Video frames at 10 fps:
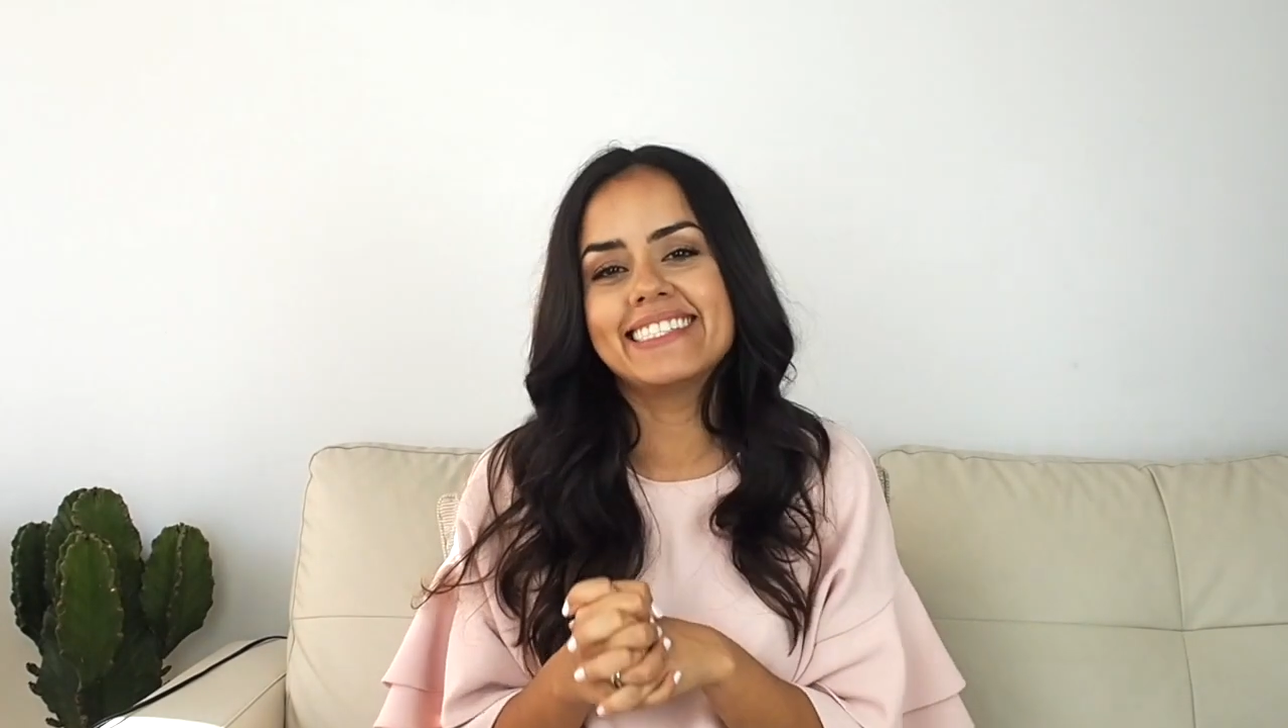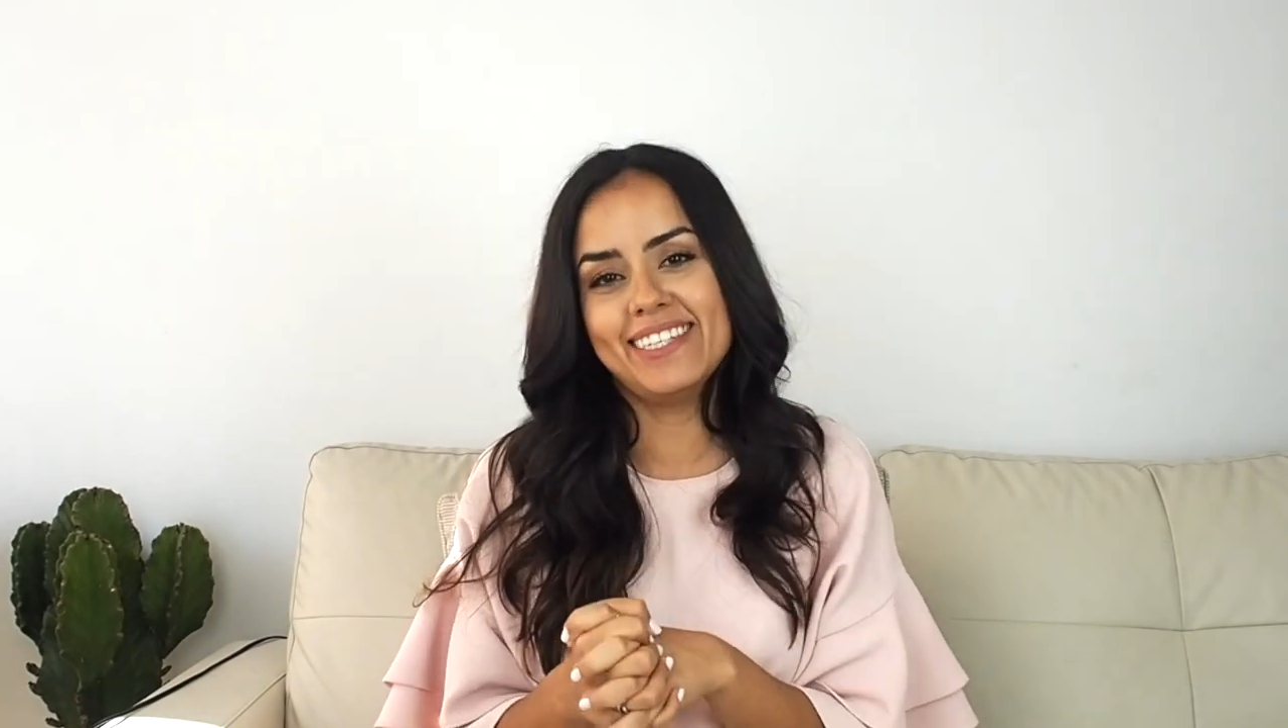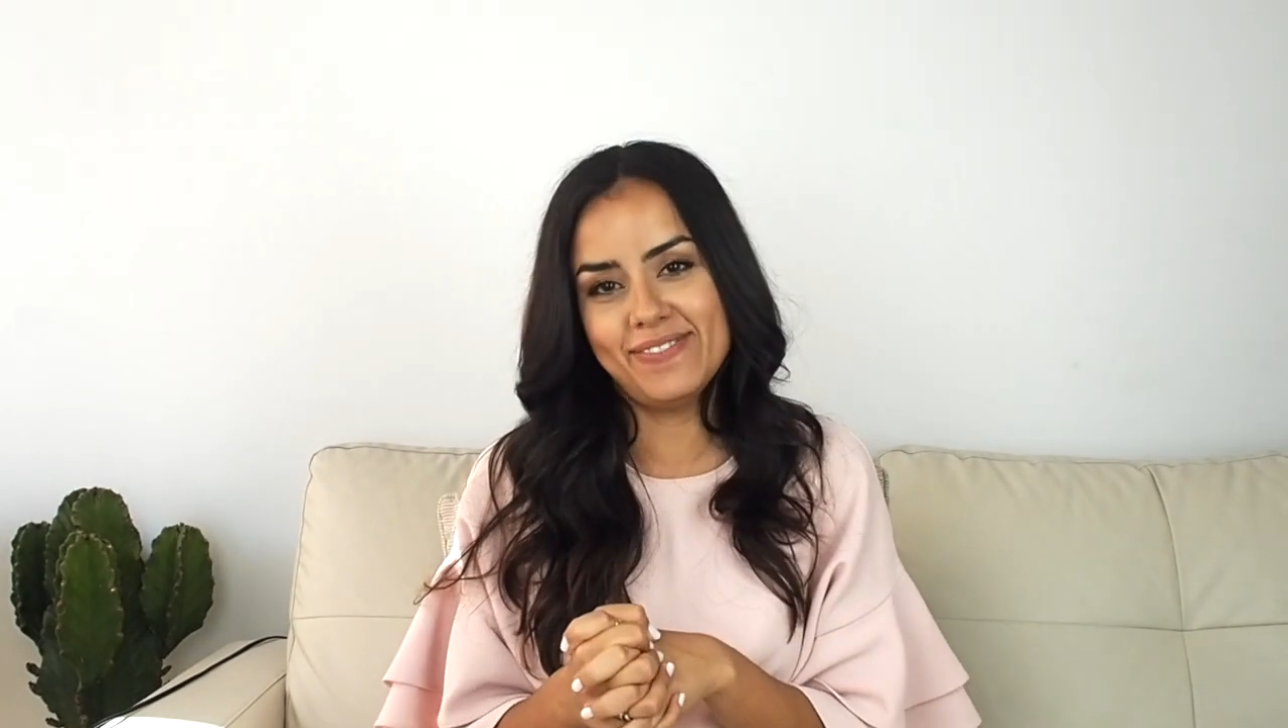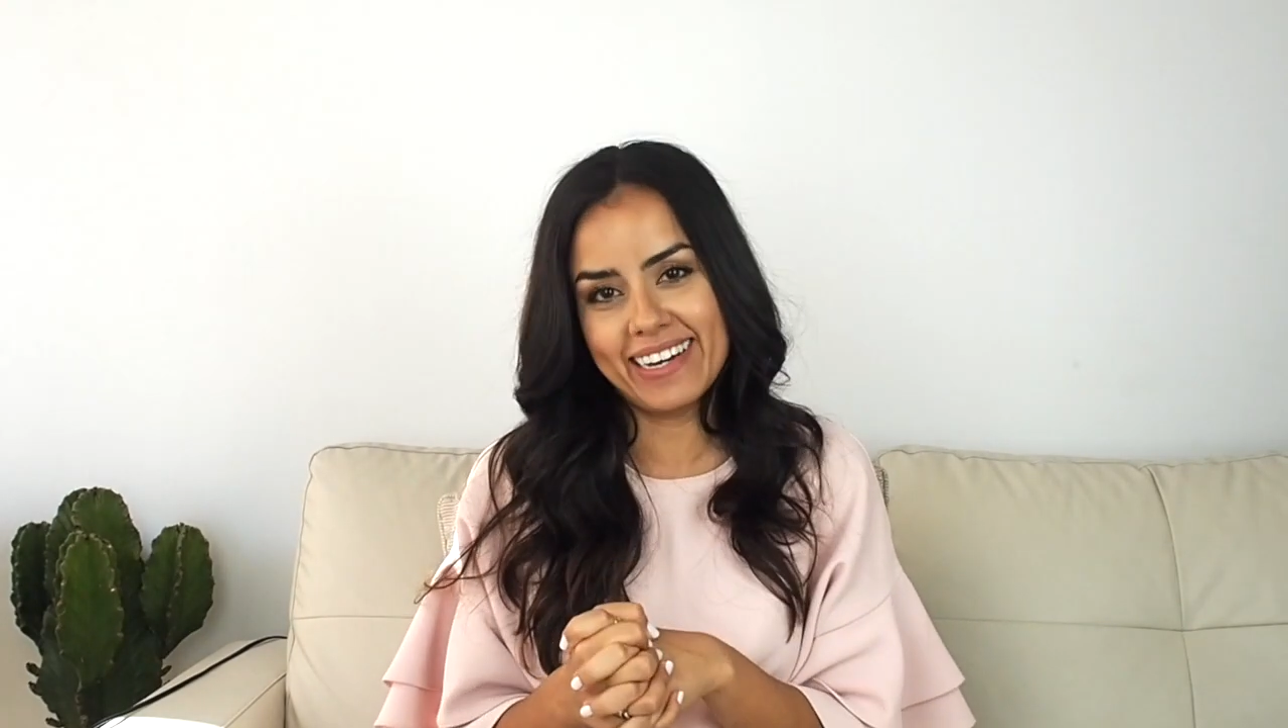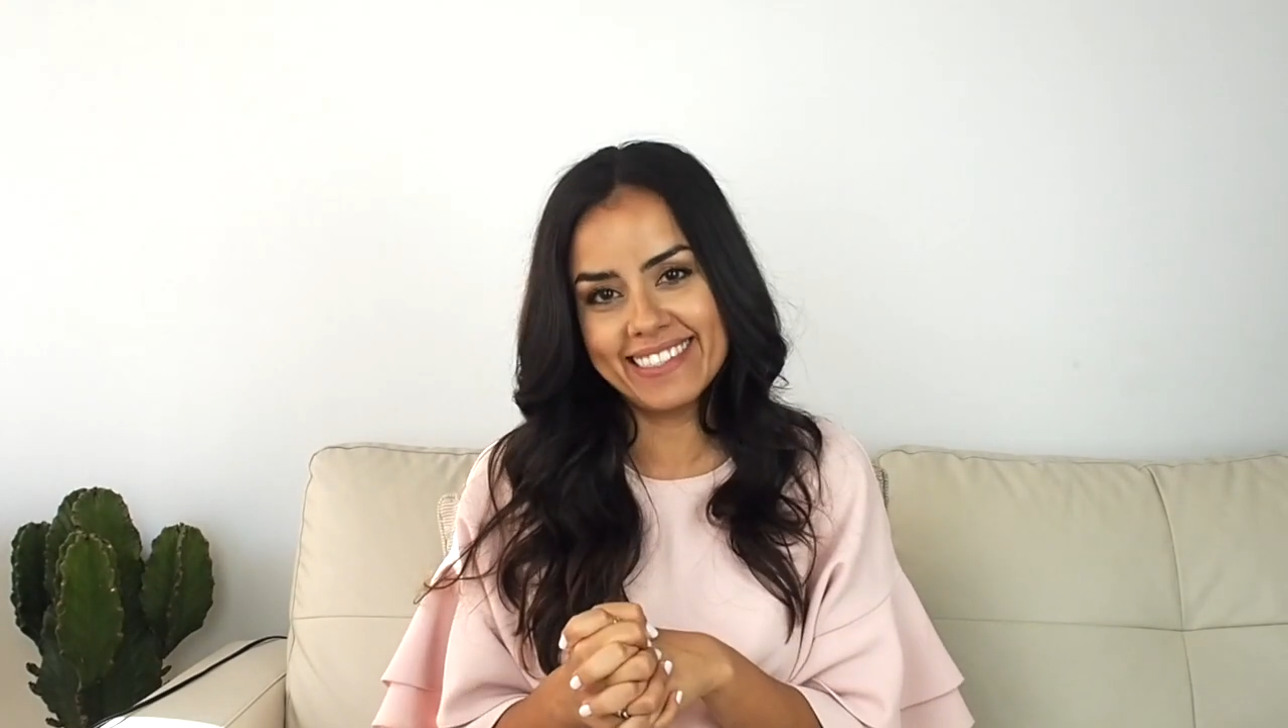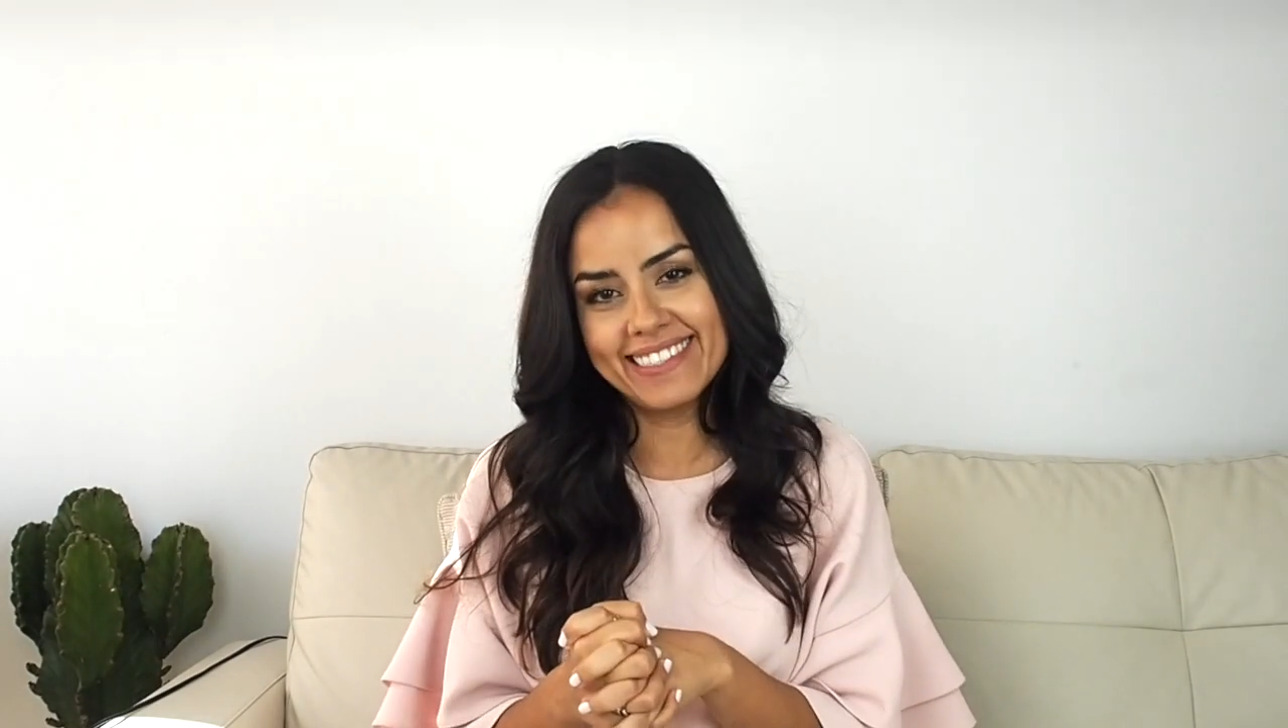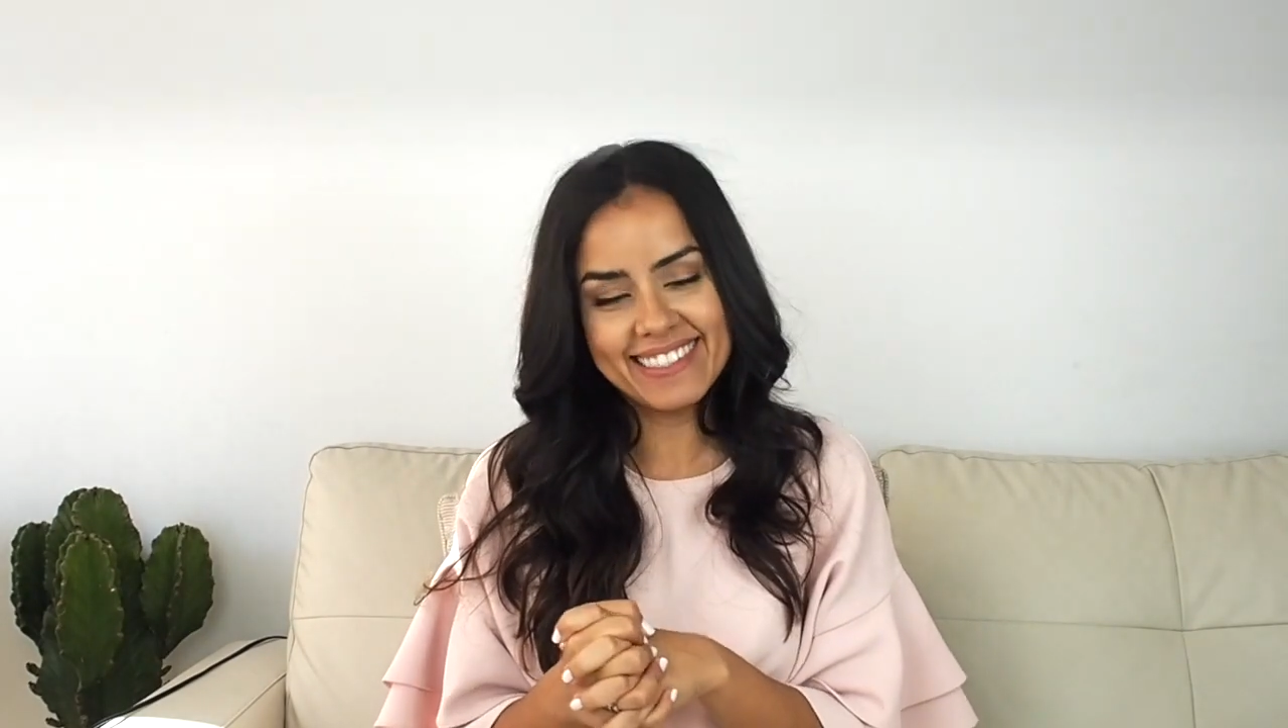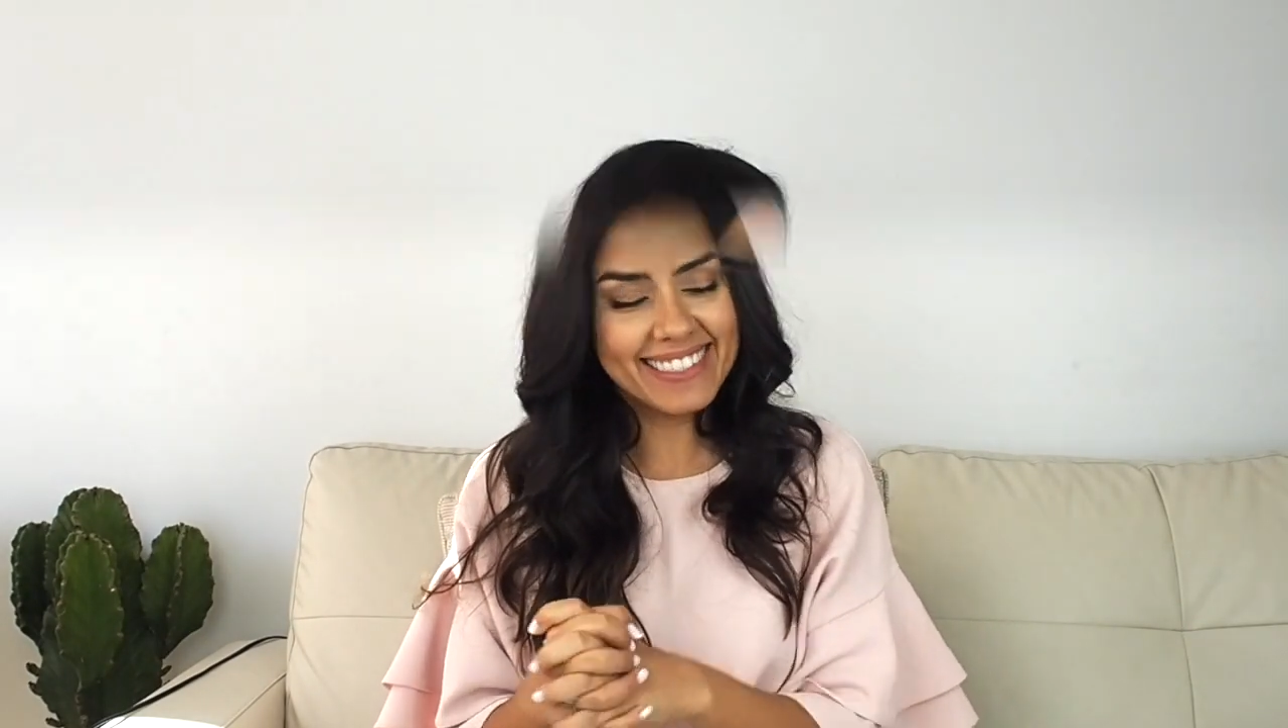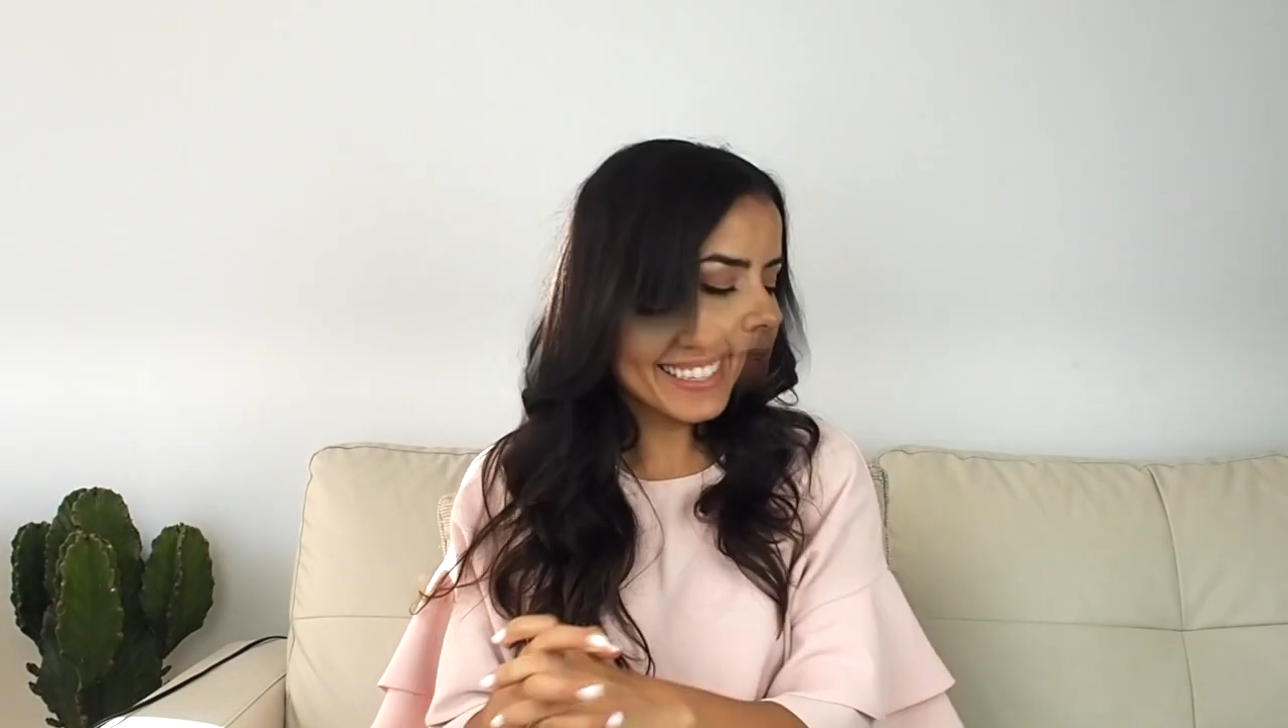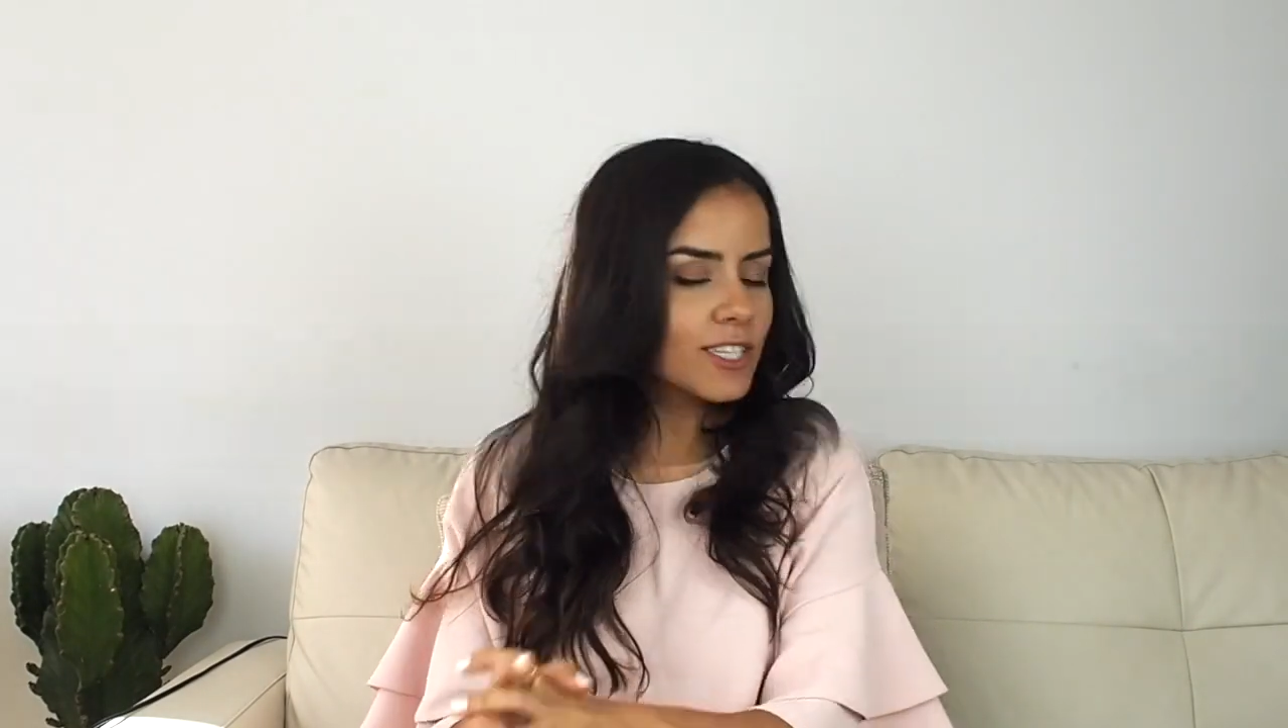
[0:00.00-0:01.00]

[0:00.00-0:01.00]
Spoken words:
in advance.